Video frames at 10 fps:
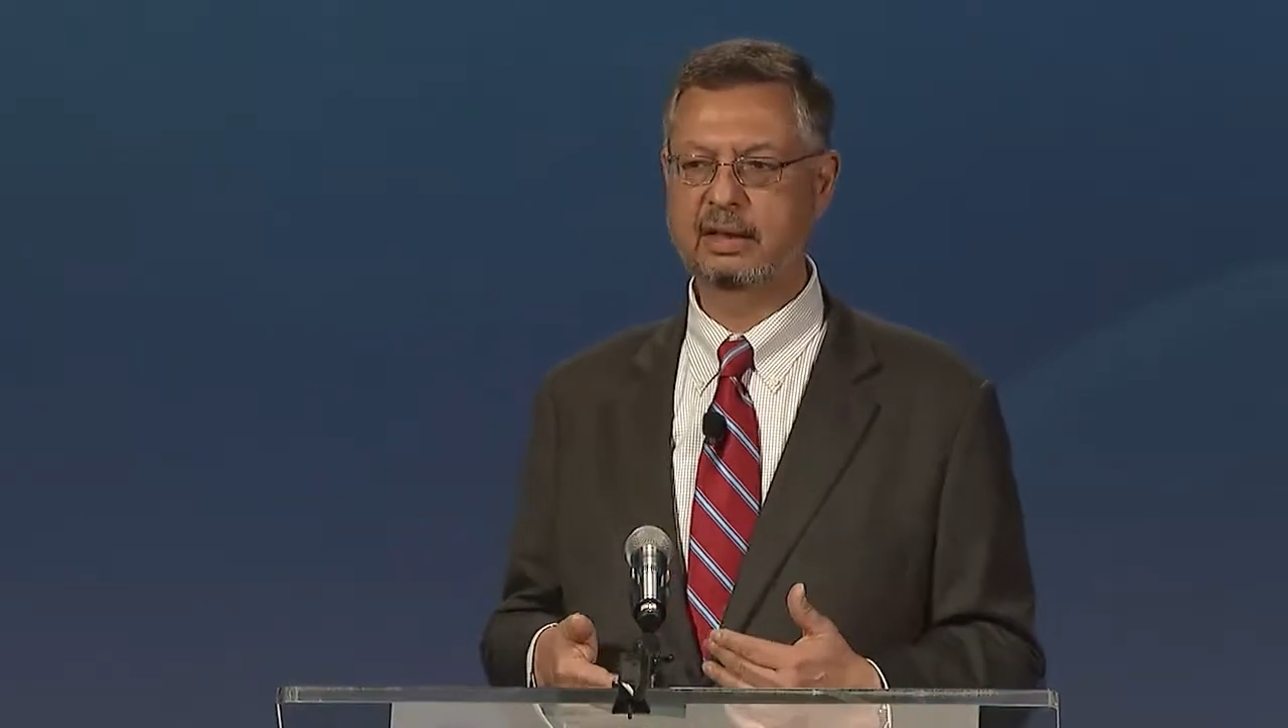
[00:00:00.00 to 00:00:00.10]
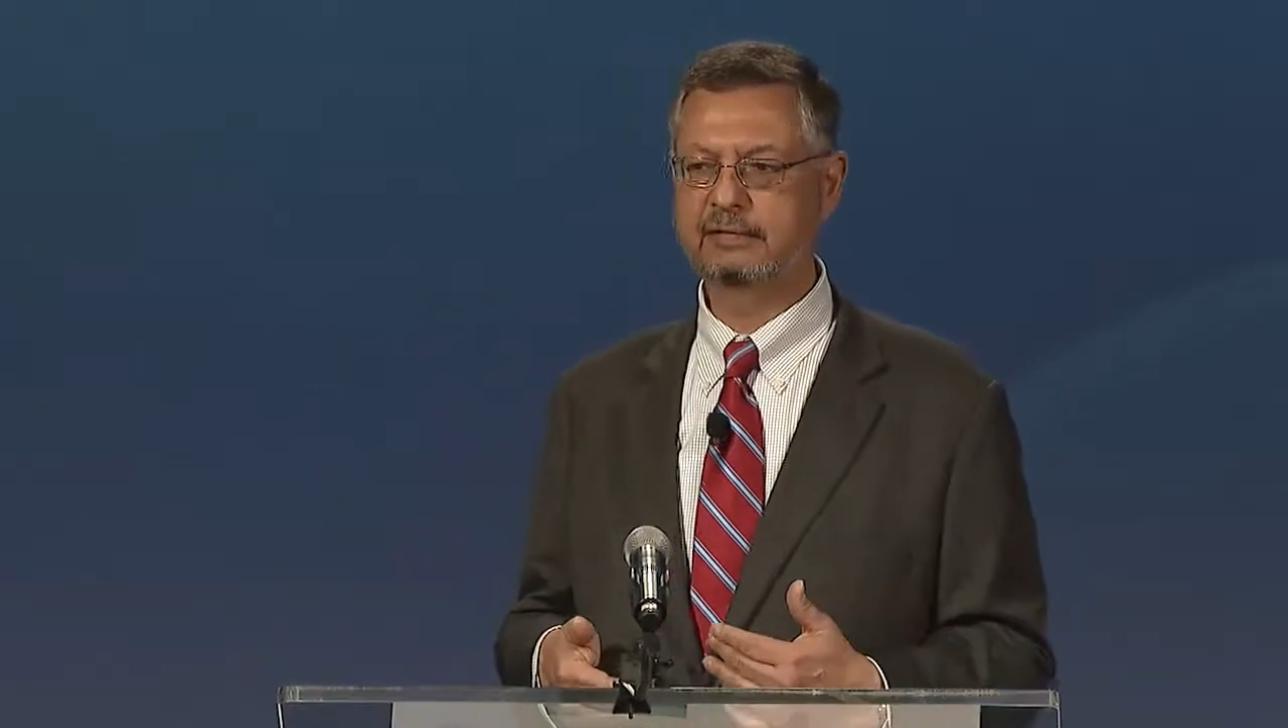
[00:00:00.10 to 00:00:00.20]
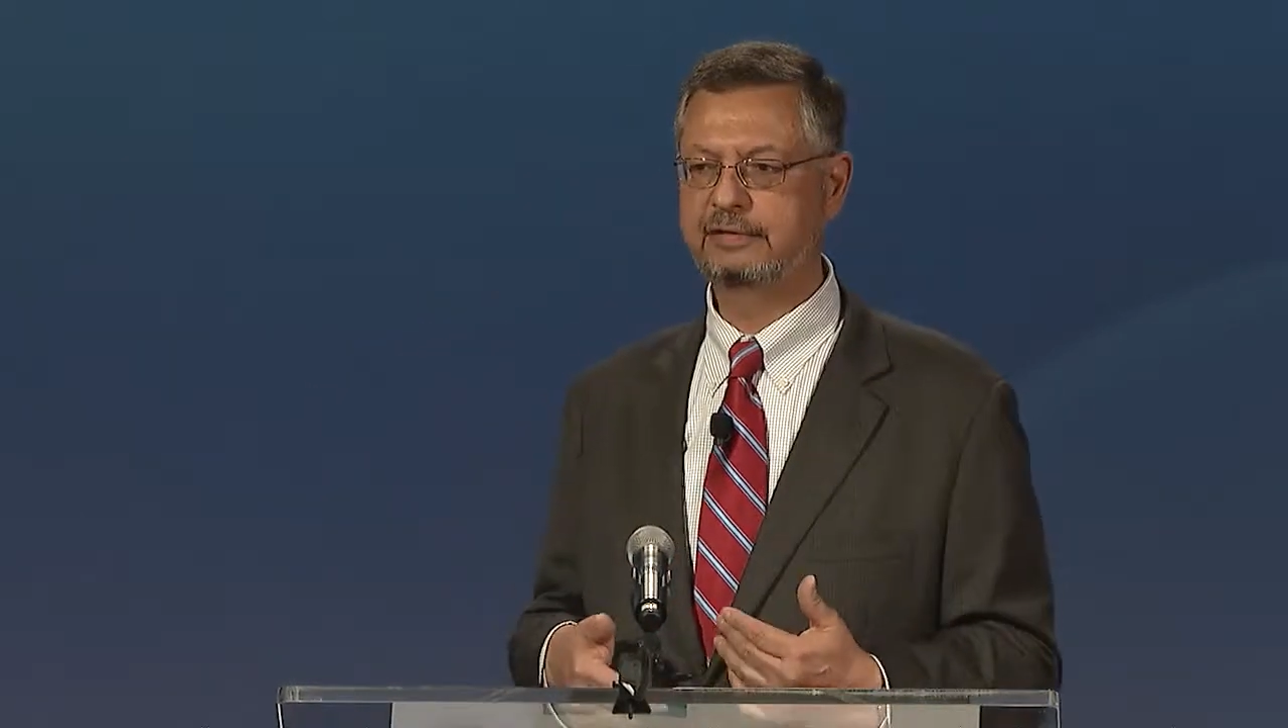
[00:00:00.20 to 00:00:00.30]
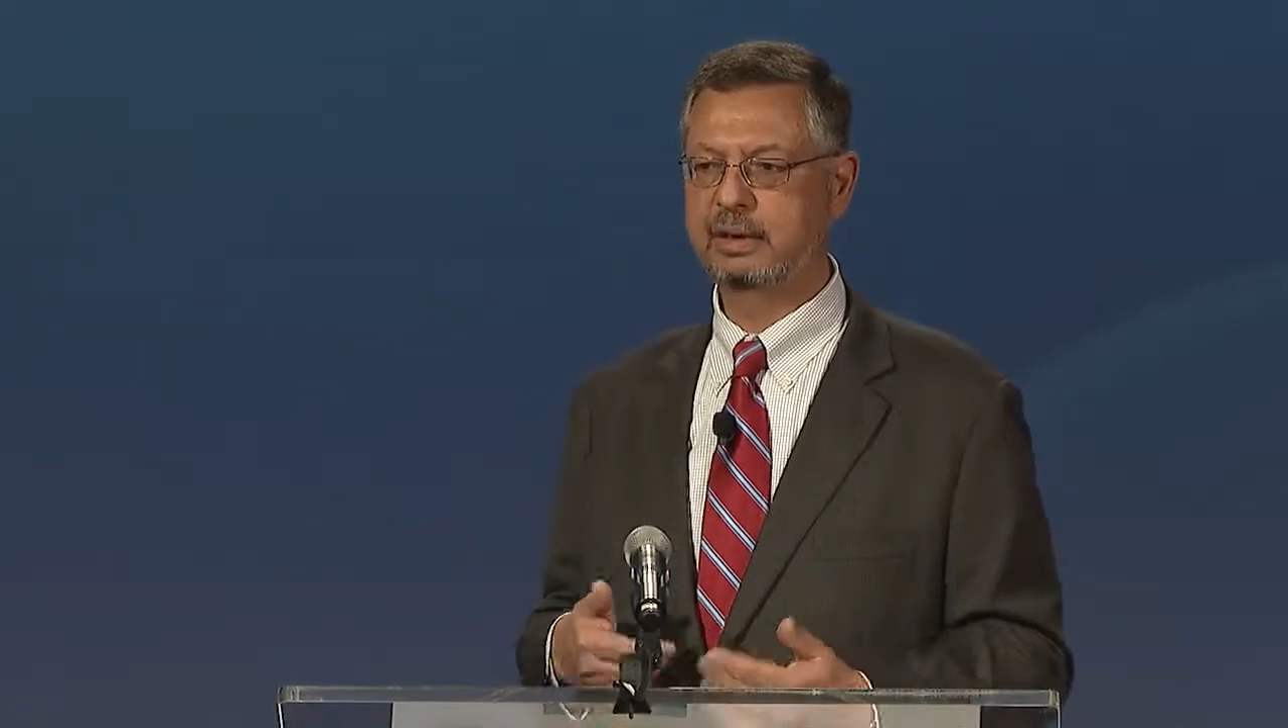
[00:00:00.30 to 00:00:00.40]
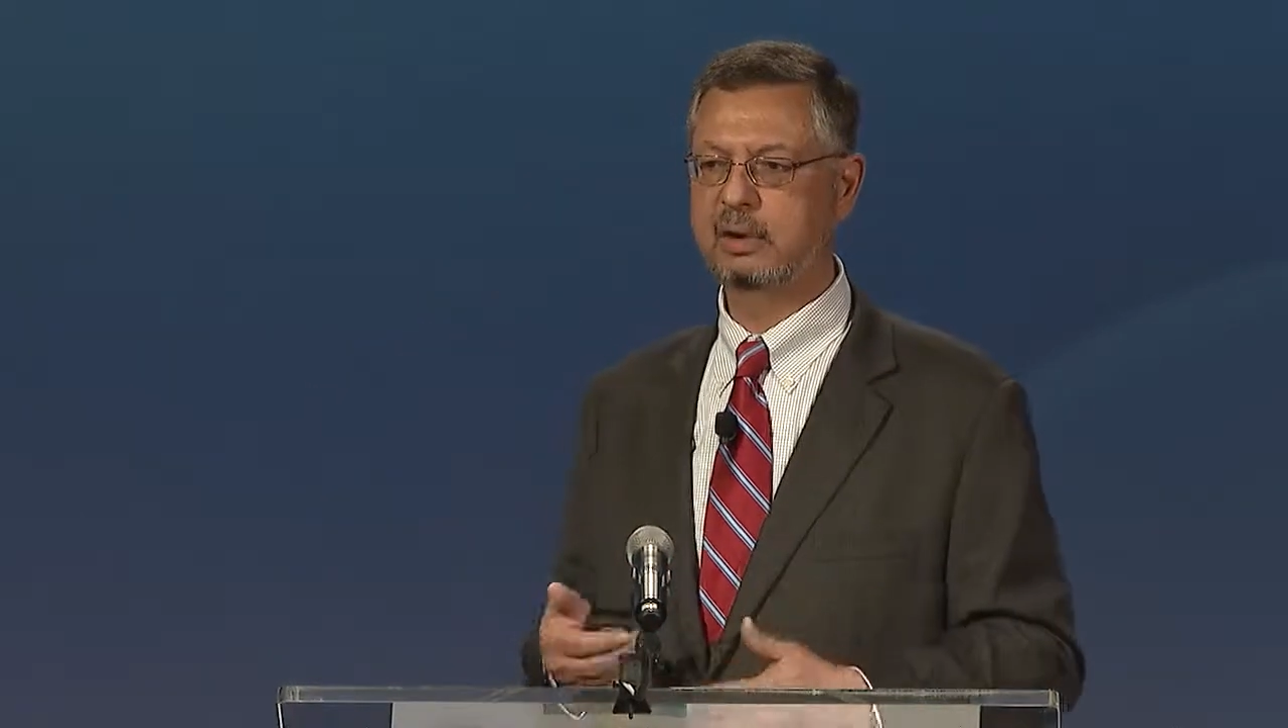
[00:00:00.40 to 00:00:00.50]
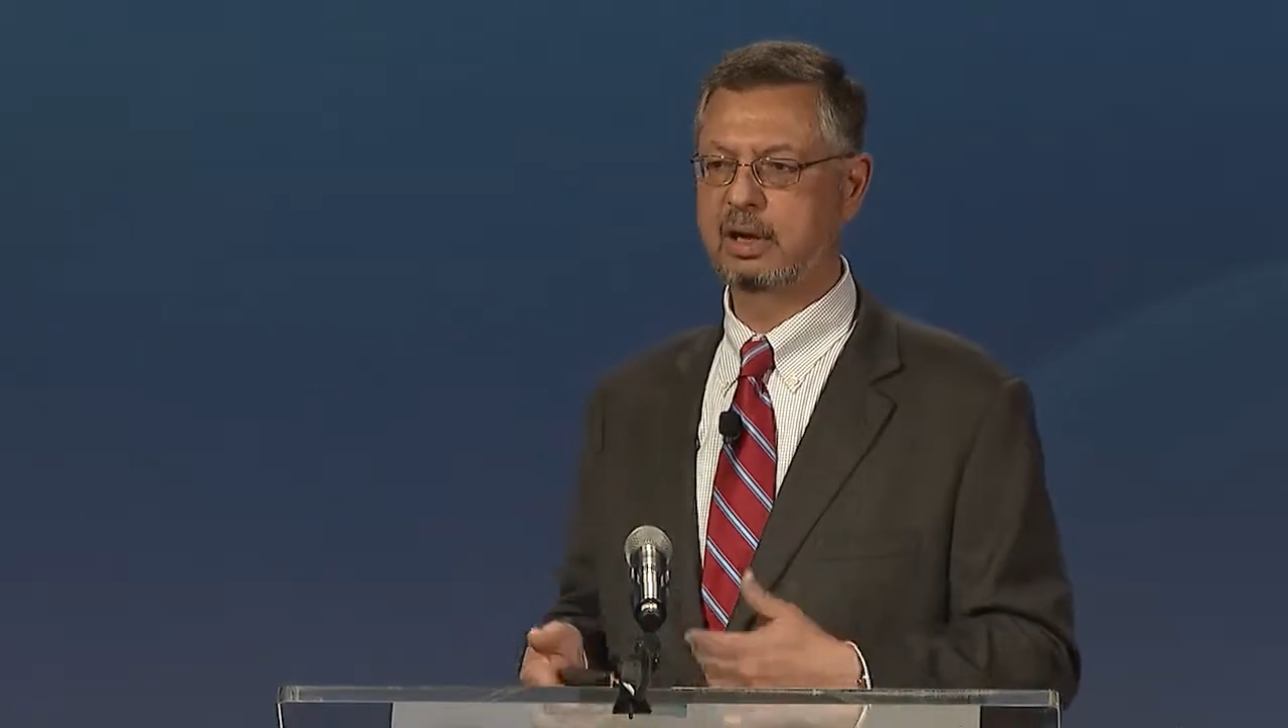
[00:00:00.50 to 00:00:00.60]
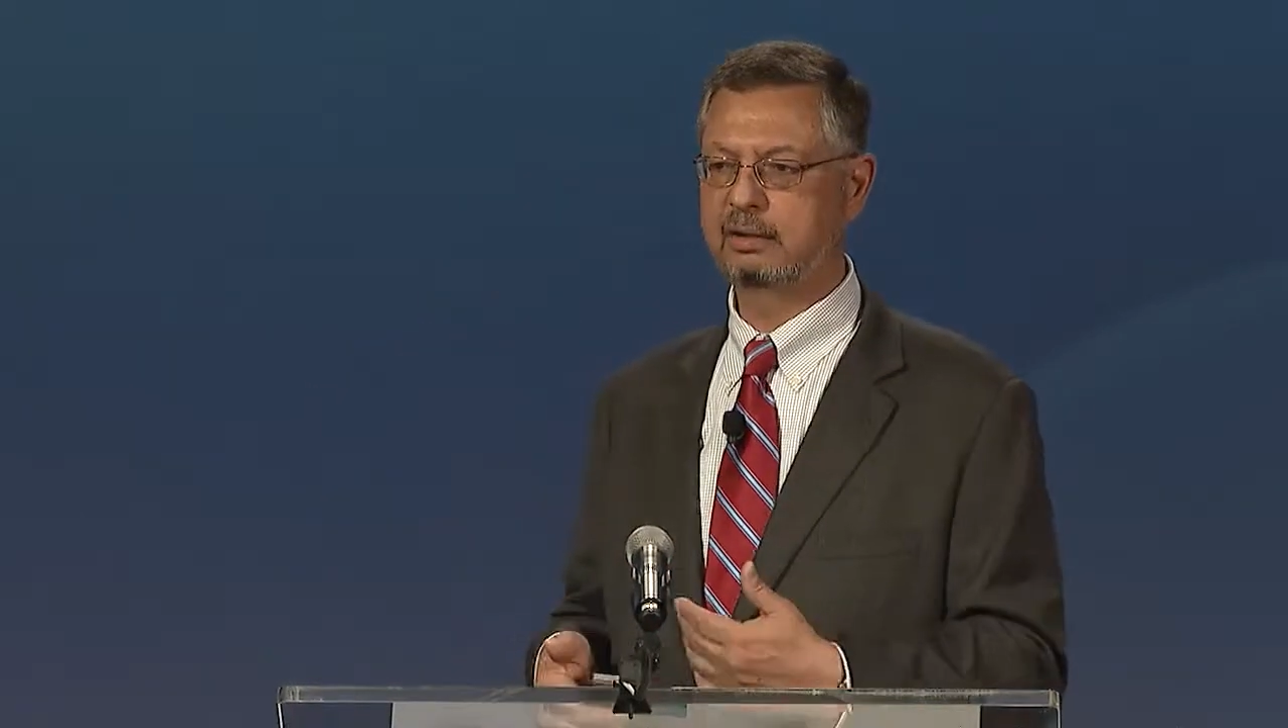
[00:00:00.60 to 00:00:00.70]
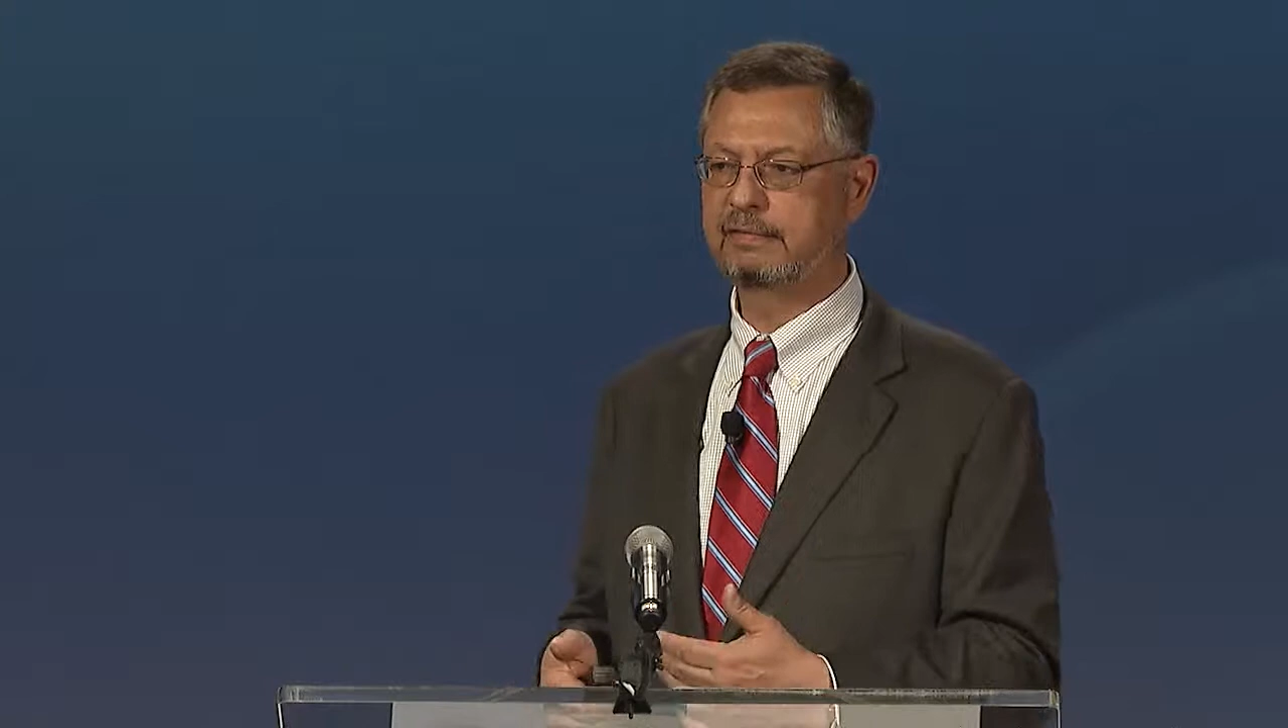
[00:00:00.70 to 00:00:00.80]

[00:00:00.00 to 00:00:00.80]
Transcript: the fair market